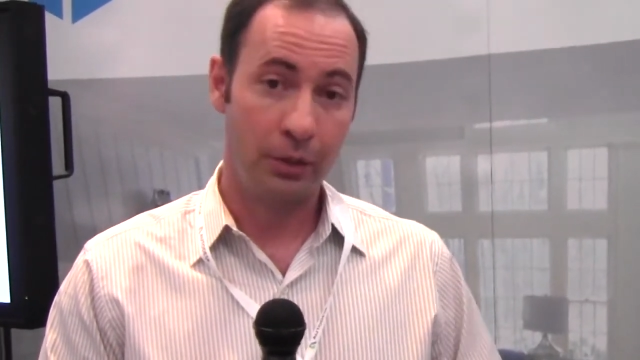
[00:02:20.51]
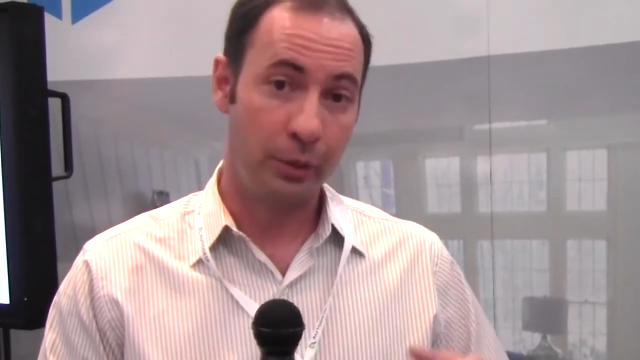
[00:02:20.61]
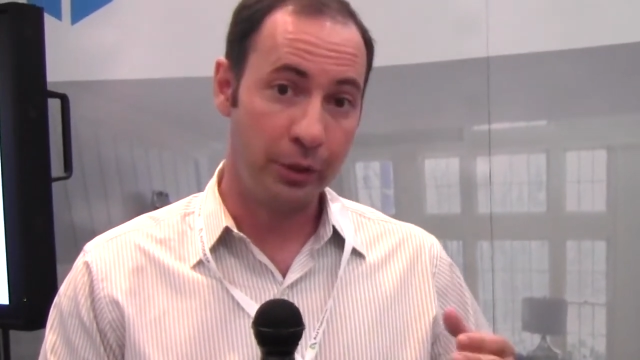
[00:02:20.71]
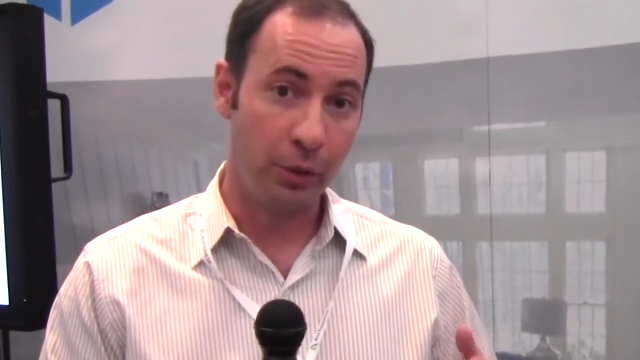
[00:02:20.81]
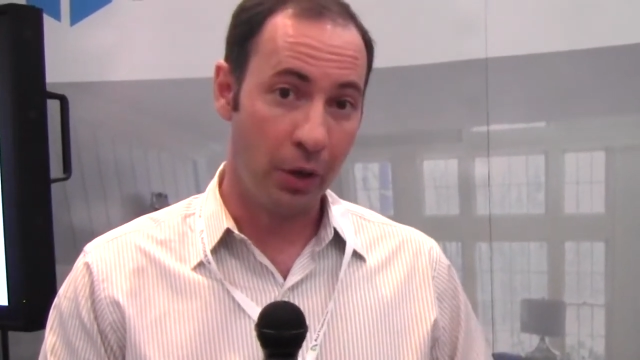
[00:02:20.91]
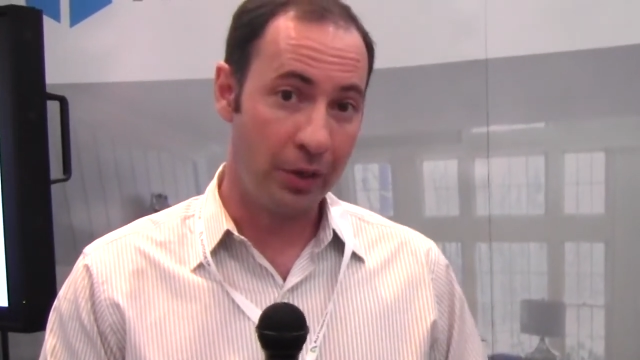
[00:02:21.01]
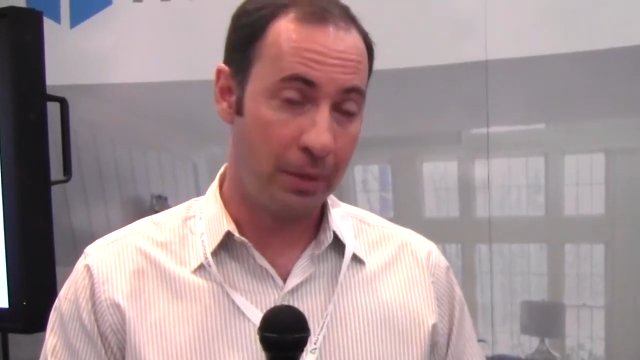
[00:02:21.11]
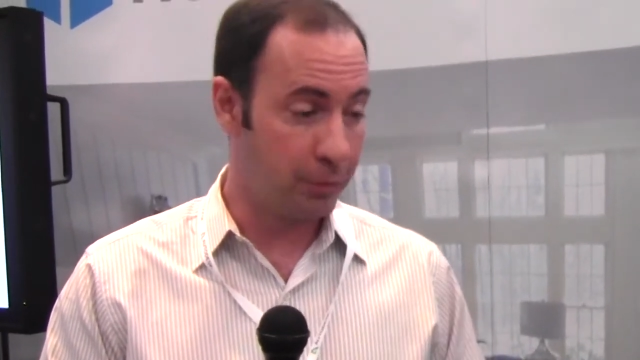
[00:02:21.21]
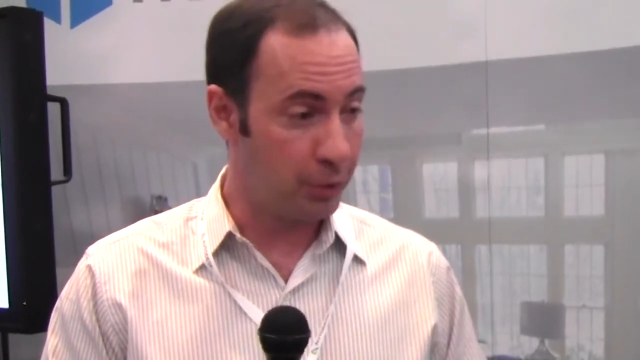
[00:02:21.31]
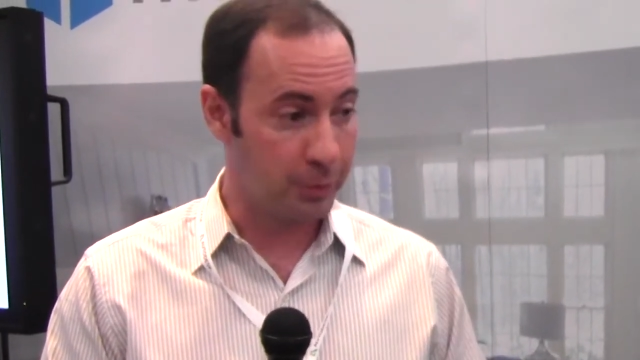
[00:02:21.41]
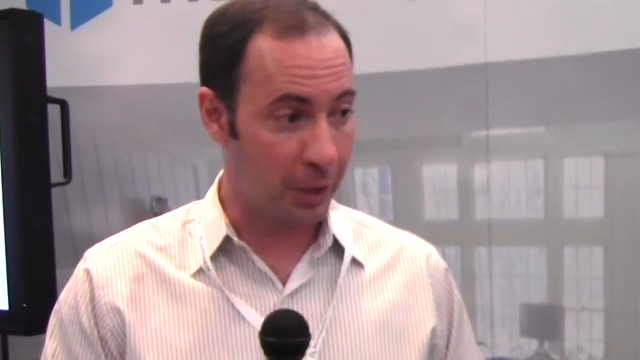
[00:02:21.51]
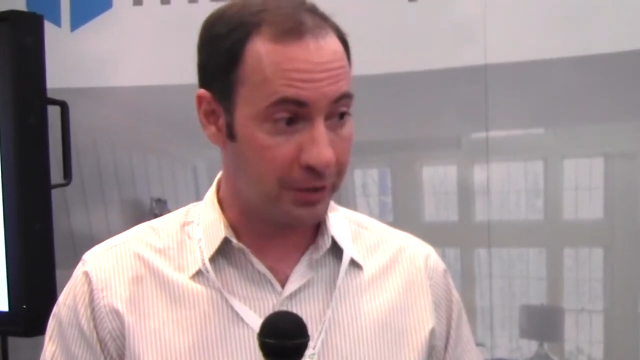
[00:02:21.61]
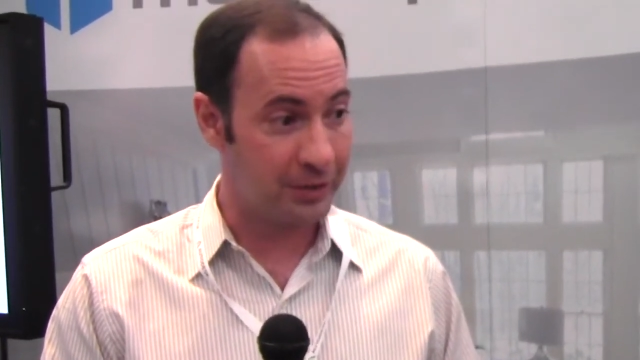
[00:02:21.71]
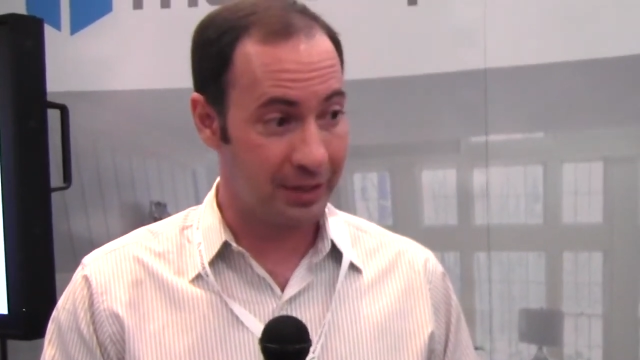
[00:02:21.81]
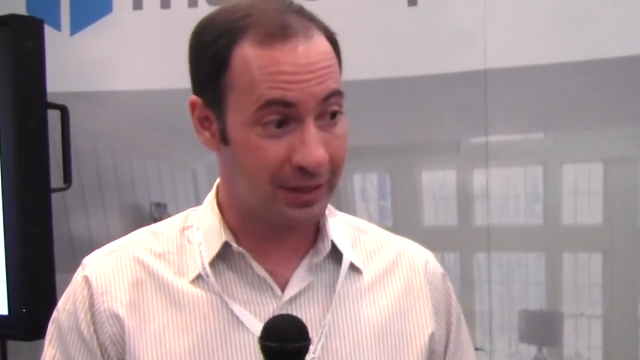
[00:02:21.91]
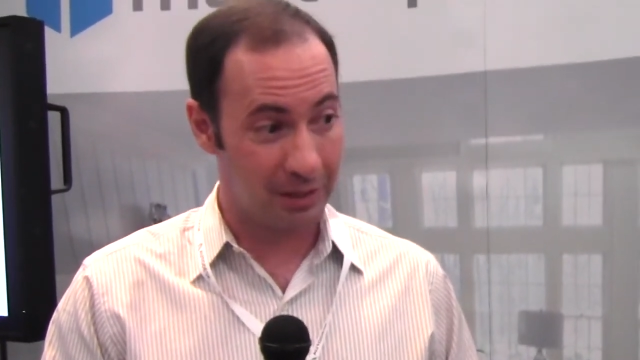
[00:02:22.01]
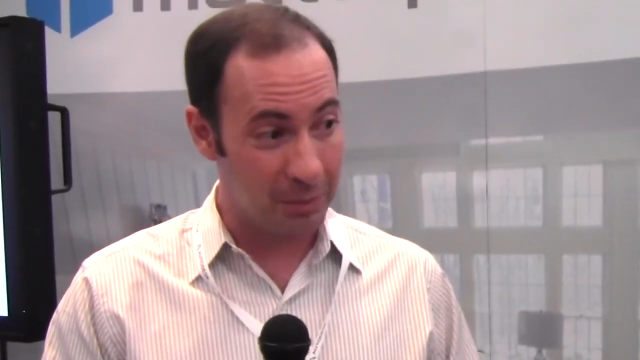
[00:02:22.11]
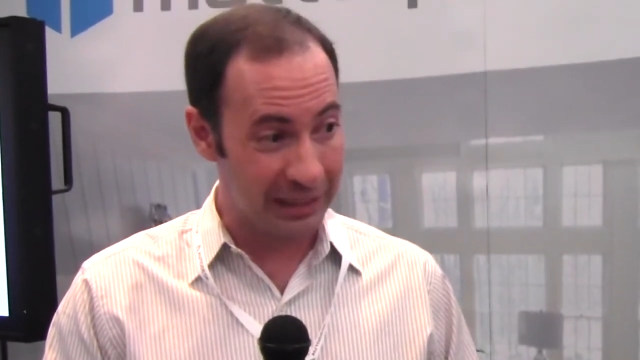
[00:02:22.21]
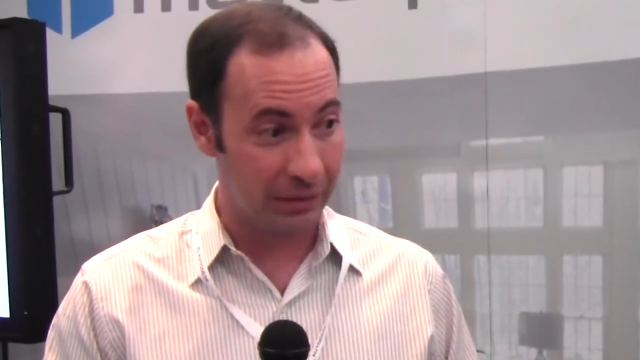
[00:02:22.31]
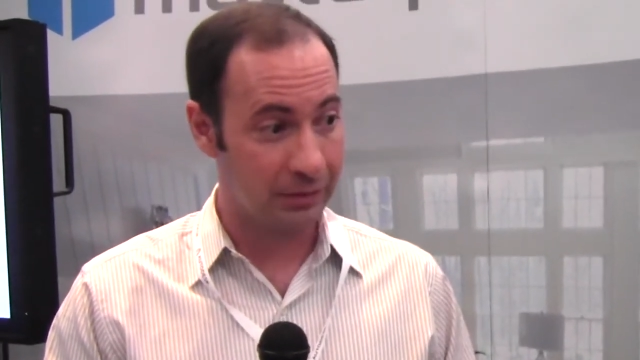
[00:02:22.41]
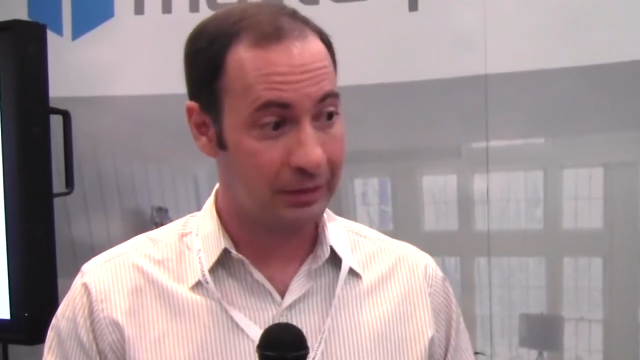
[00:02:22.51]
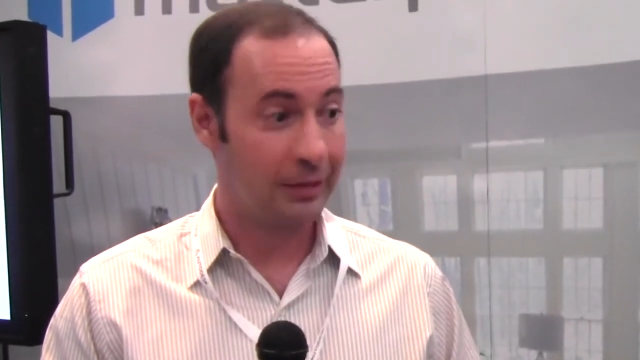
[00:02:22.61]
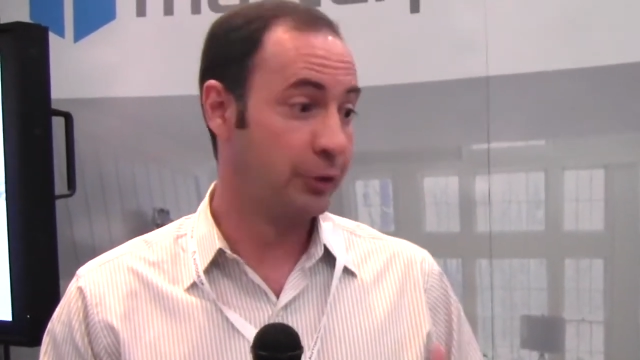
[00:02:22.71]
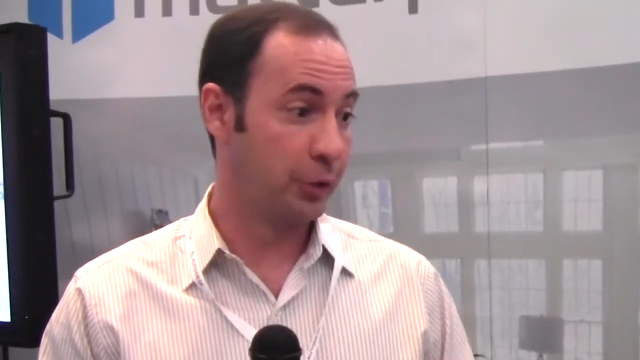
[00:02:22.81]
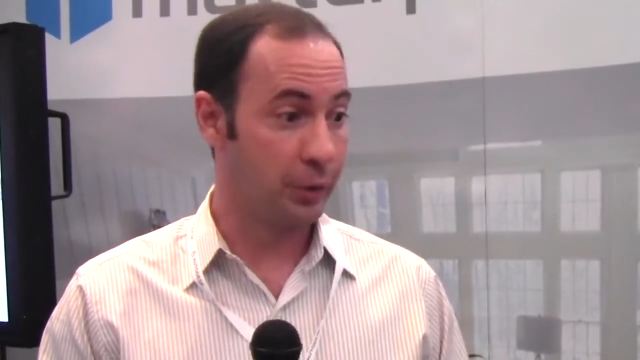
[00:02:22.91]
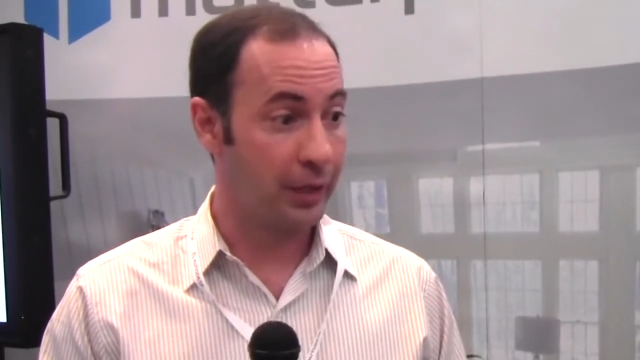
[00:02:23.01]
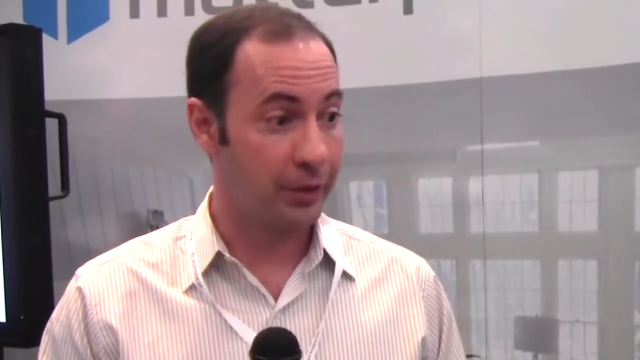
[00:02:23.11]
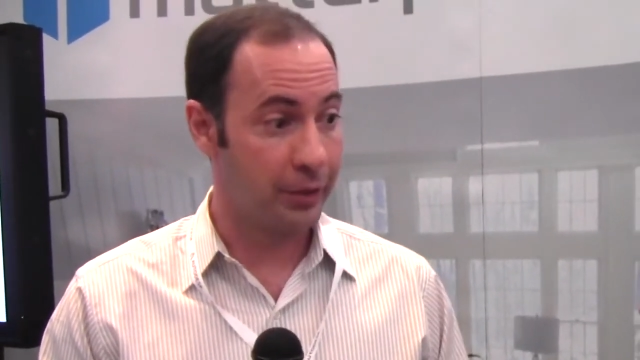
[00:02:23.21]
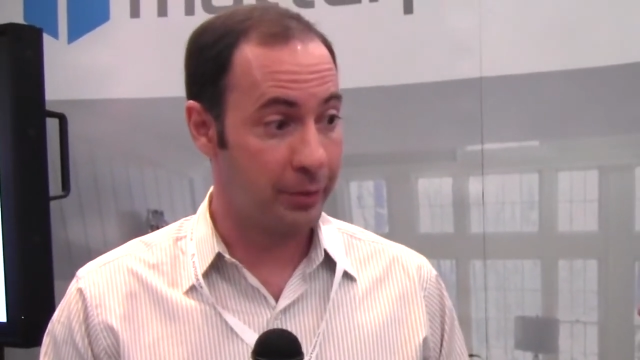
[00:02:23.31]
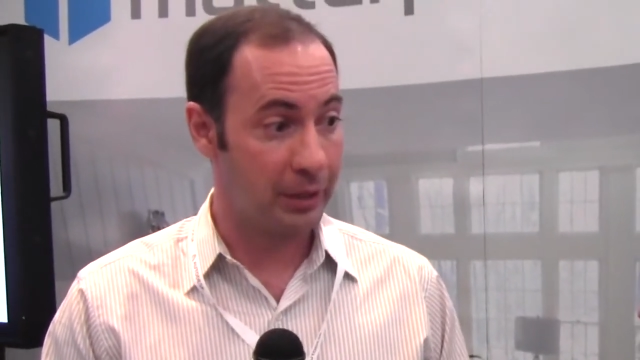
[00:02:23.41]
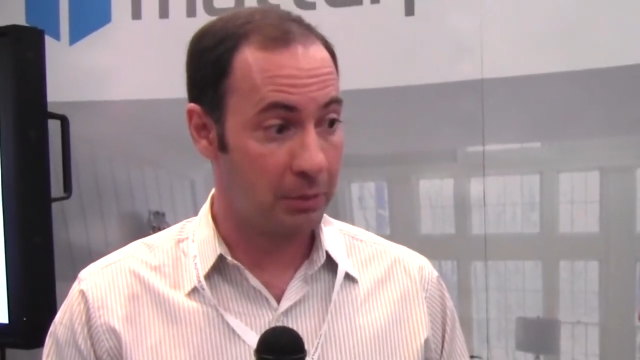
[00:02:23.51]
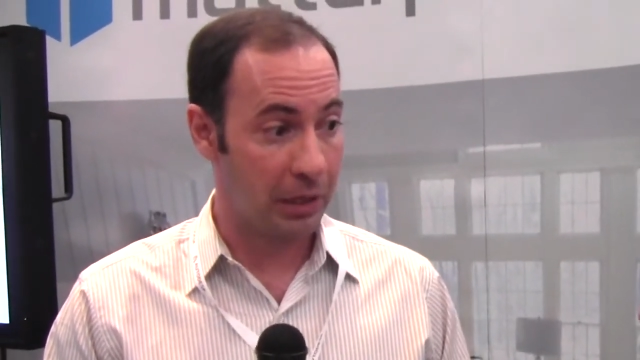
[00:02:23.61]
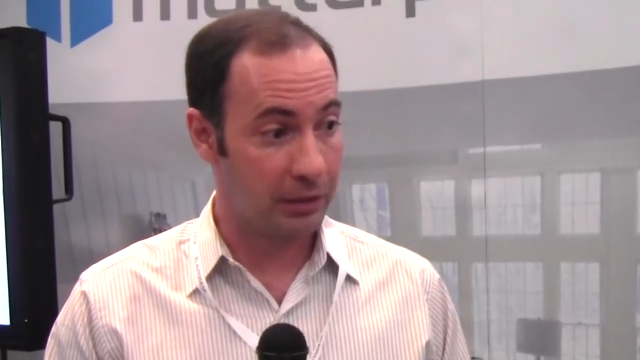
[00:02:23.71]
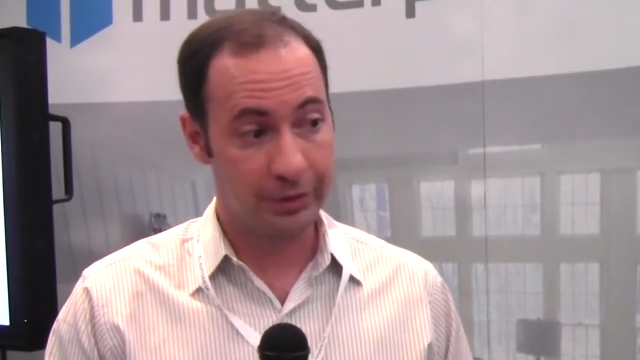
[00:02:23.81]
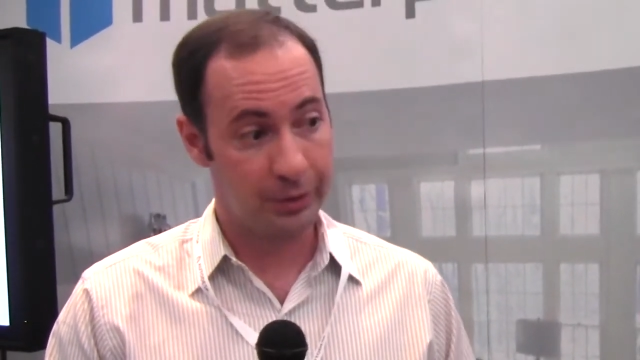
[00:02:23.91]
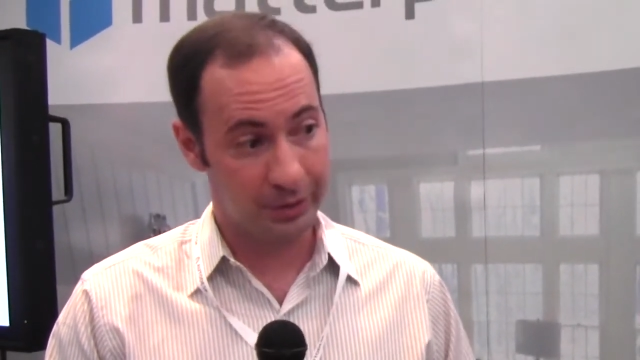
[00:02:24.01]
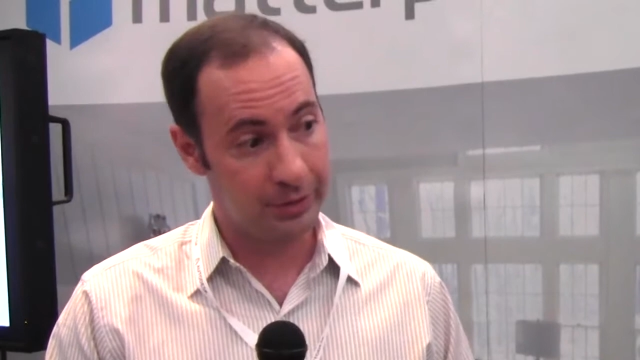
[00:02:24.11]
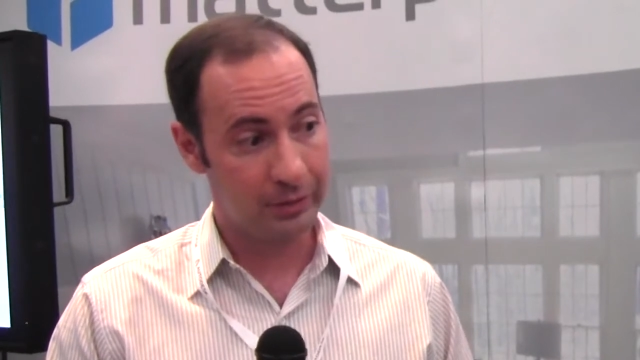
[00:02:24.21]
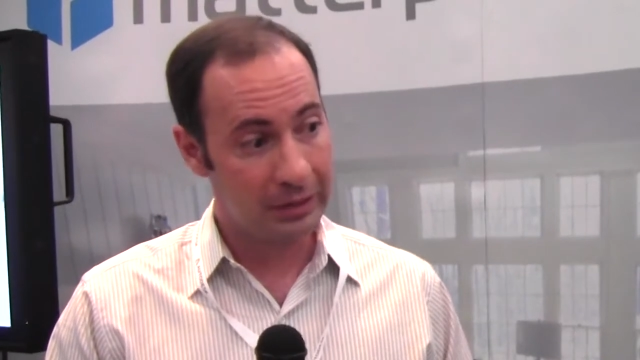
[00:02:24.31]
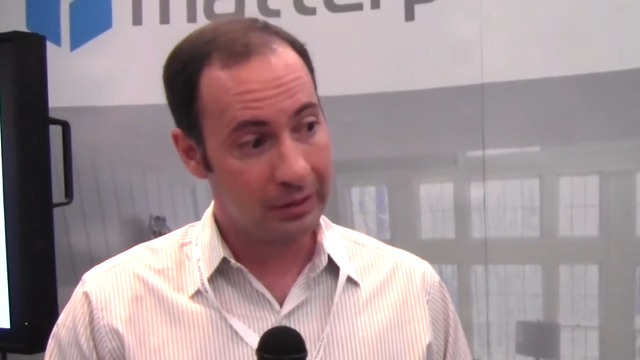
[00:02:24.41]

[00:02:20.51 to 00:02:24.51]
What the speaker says: We do all that post-processing in the middle to create the 3D model, so it's